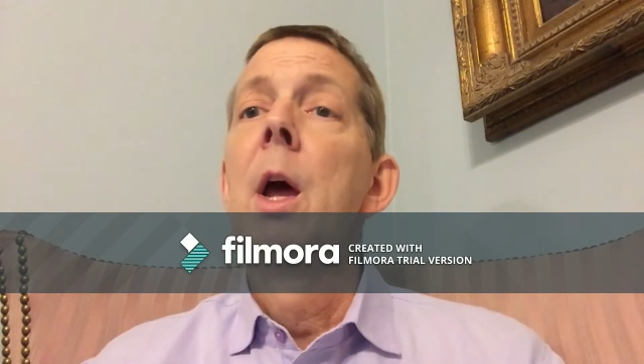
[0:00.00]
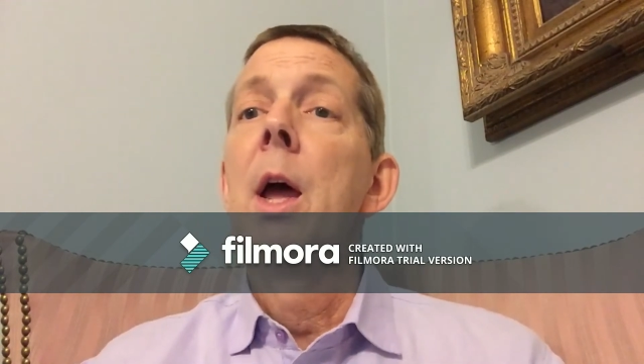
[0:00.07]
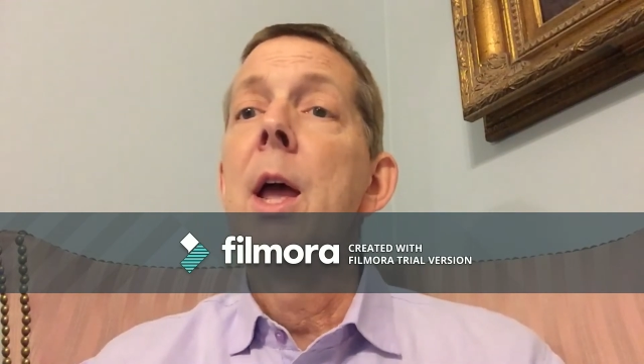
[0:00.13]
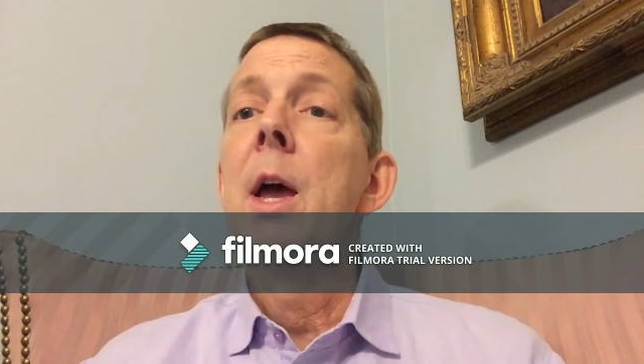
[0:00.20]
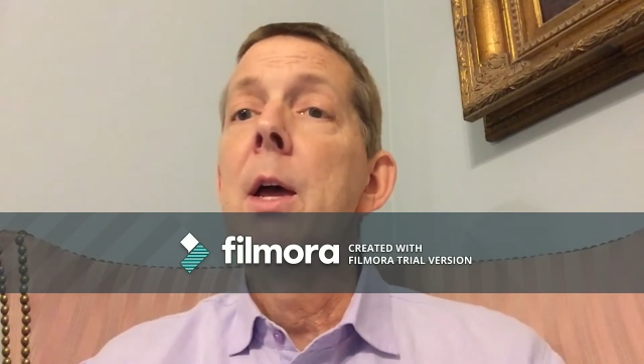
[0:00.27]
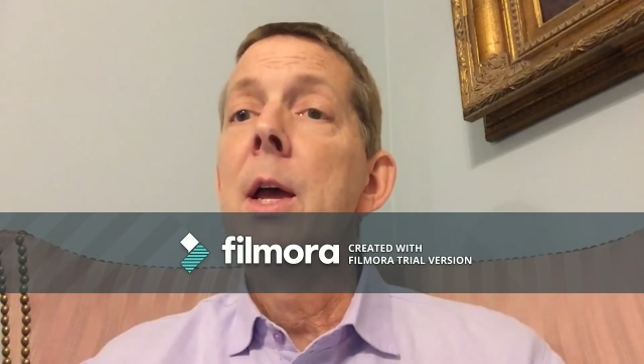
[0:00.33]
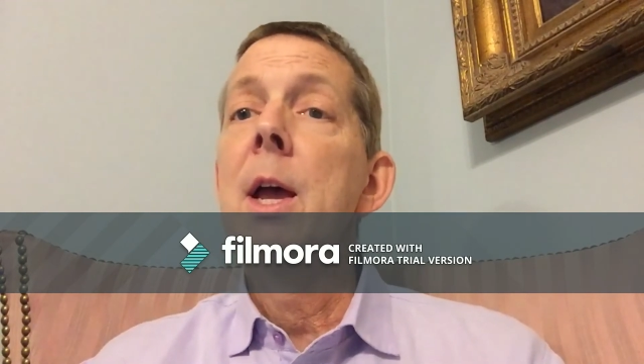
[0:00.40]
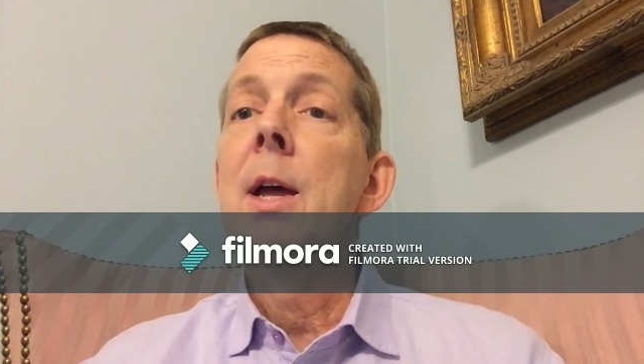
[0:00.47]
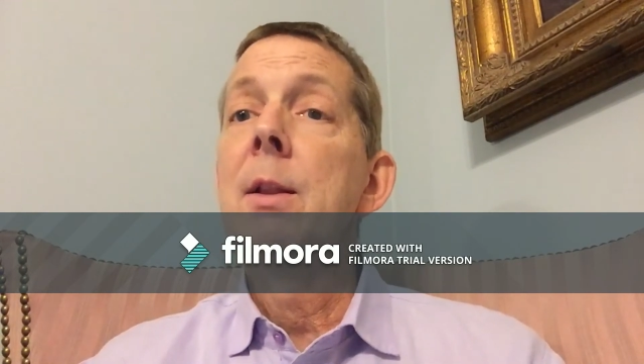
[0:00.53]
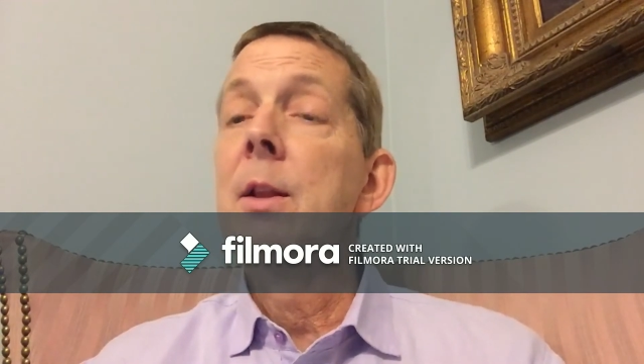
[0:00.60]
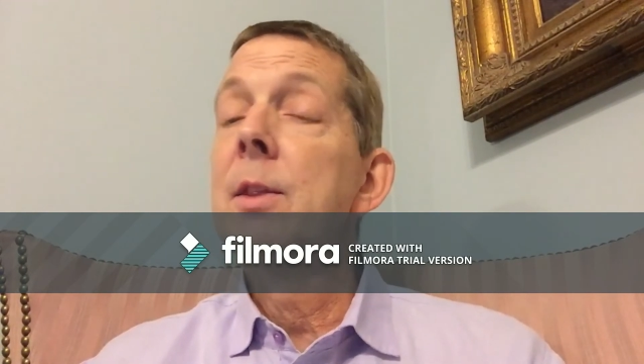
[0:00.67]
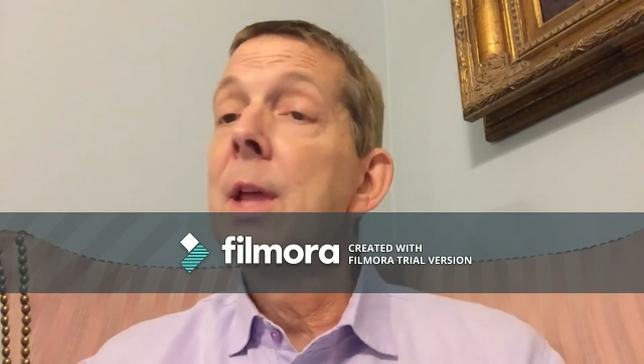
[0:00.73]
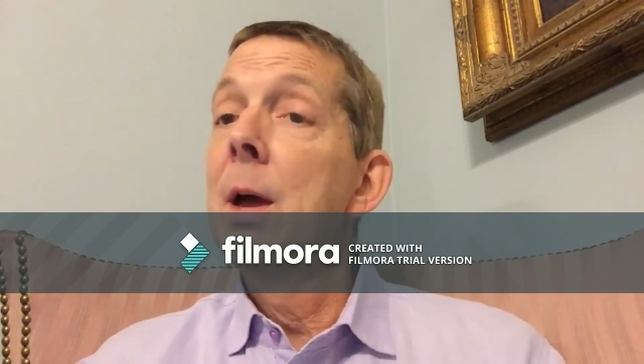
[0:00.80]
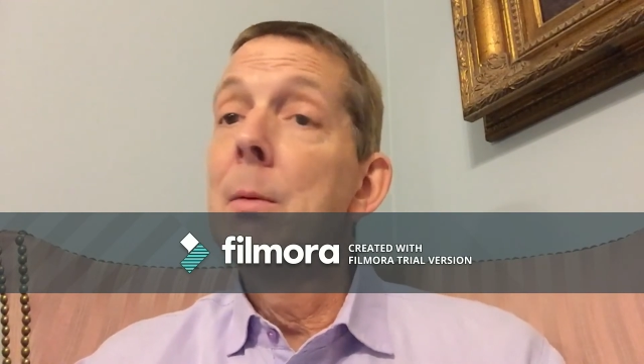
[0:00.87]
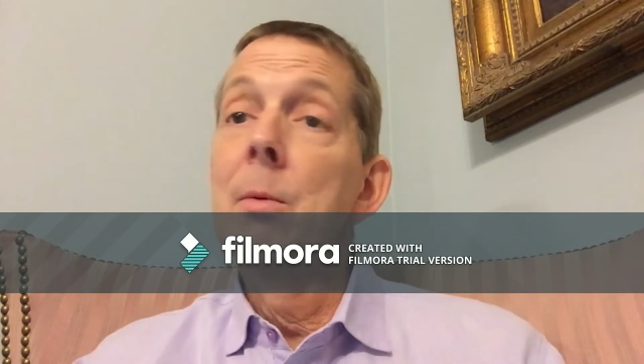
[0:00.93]

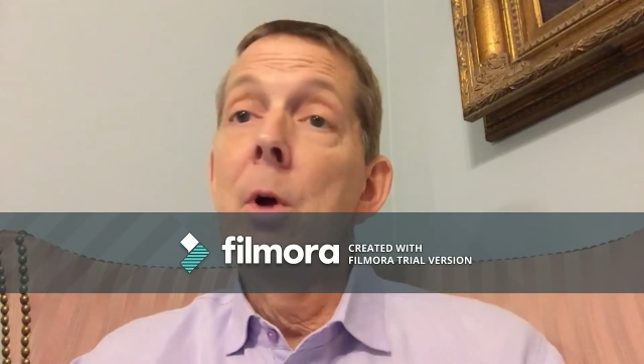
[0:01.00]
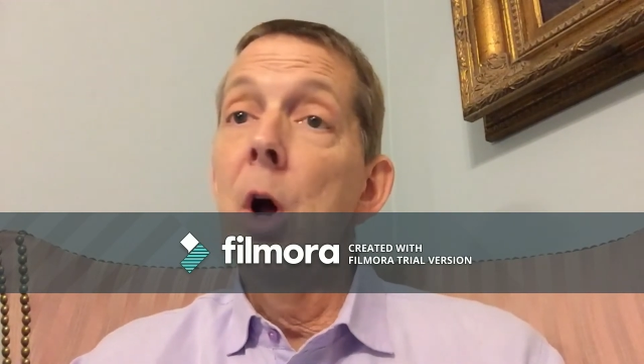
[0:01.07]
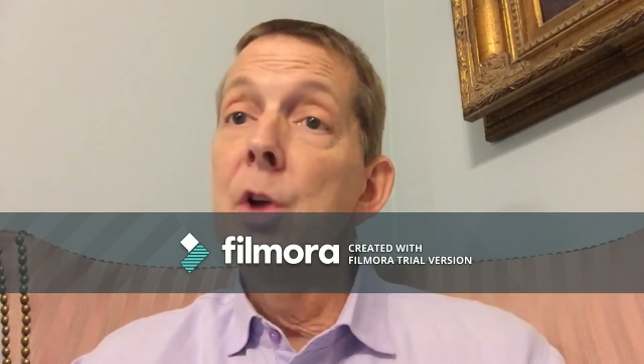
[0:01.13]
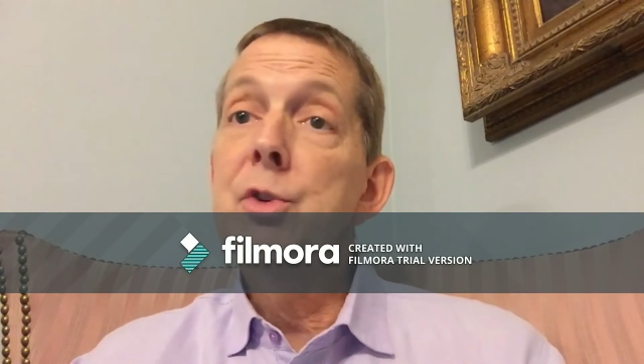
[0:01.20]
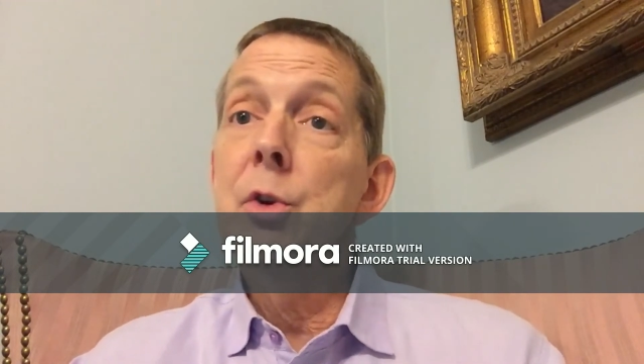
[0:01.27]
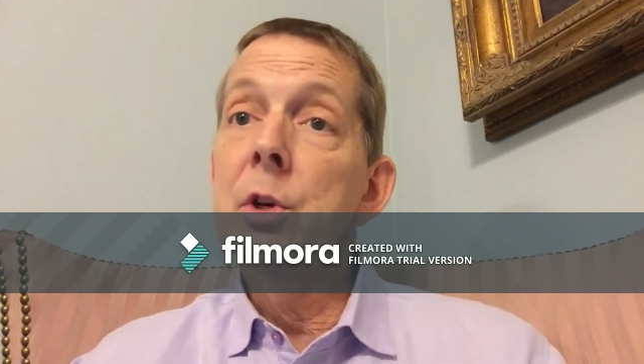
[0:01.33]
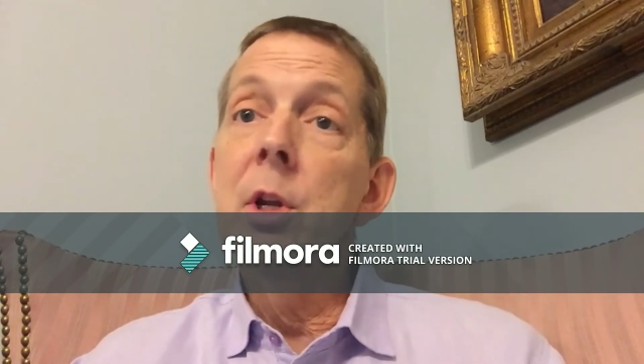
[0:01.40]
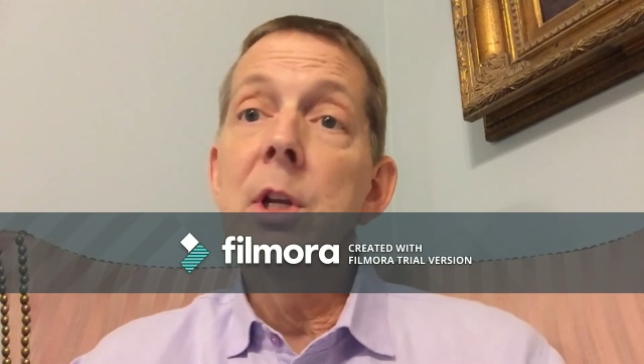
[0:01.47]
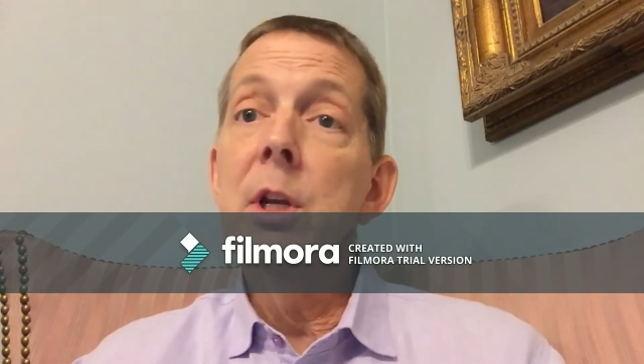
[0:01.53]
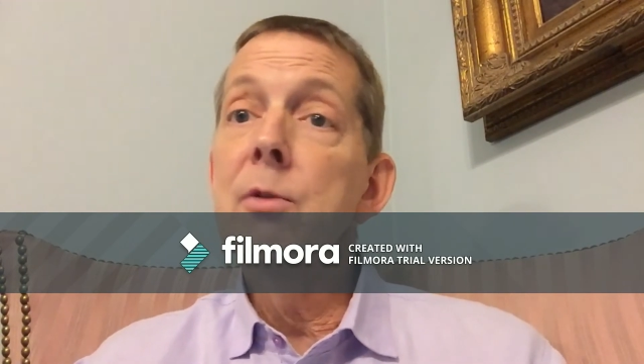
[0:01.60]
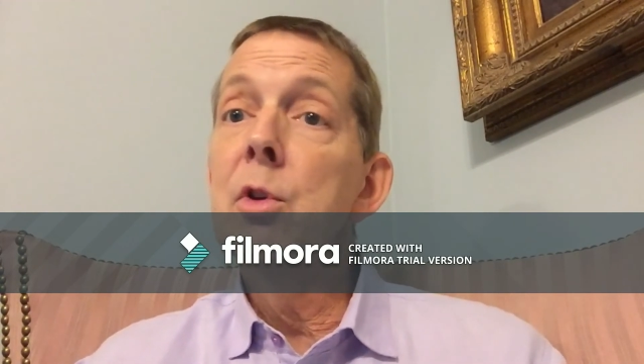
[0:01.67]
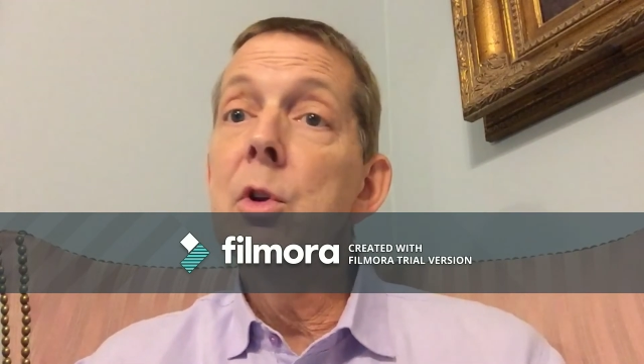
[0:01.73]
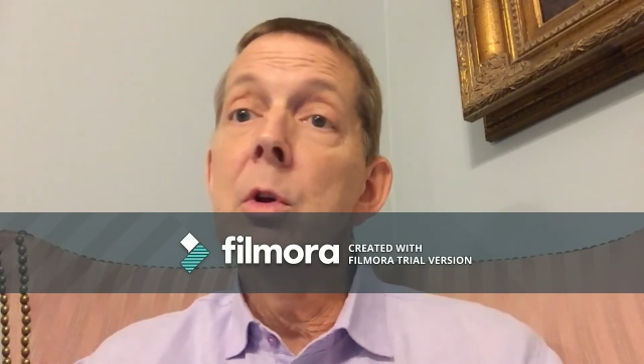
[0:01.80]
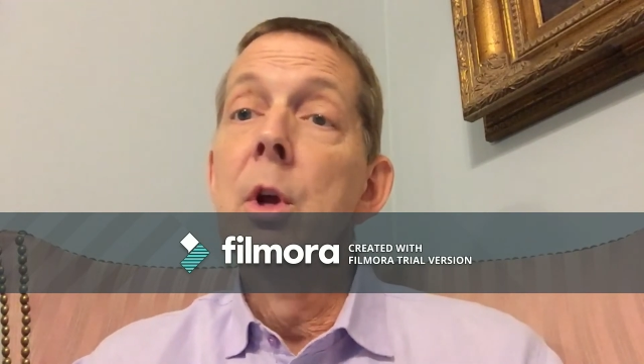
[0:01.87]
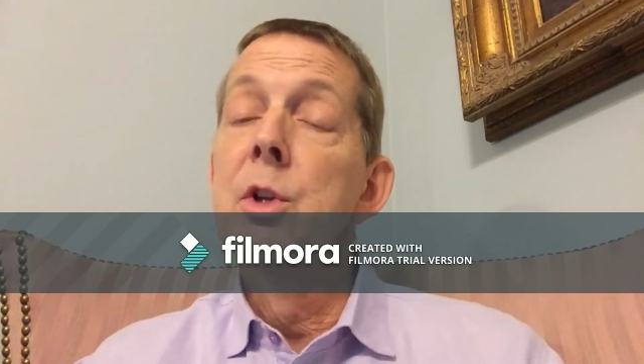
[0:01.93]
and that also can
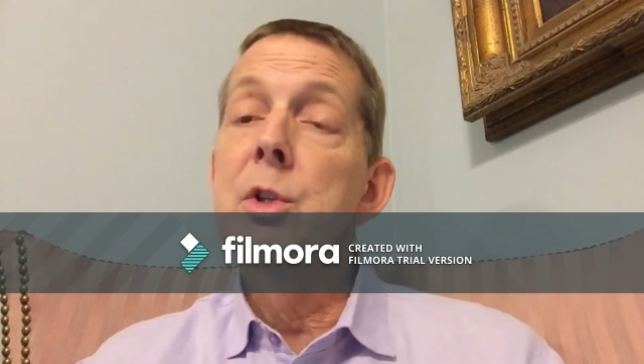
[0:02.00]
give you